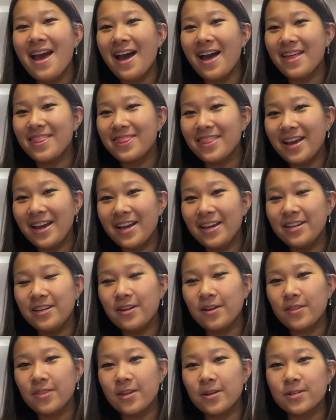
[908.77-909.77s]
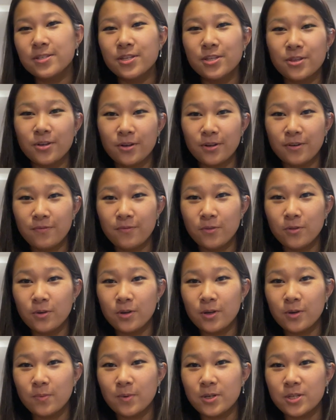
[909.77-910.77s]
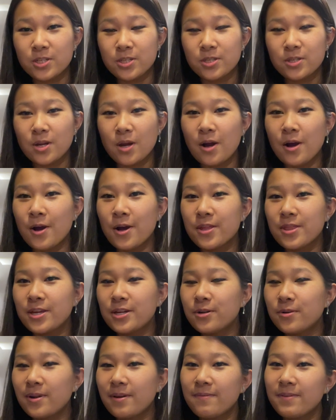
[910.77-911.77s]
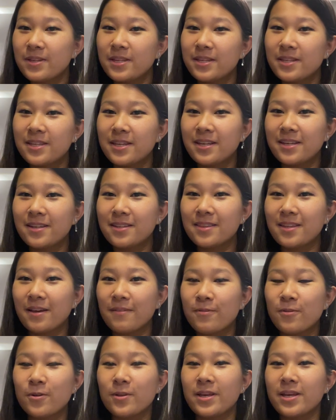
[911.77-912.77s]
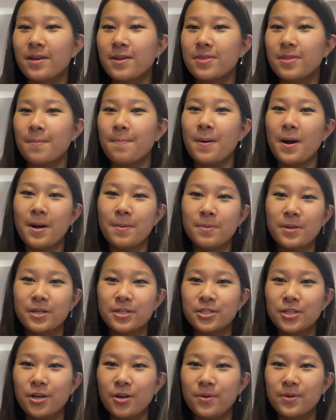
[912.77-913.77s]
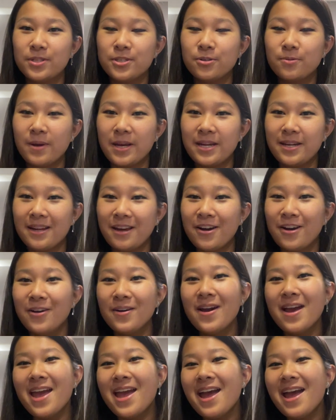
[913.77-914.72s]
And then there's a third floor, which they don't have anything that for like the public to go into right now.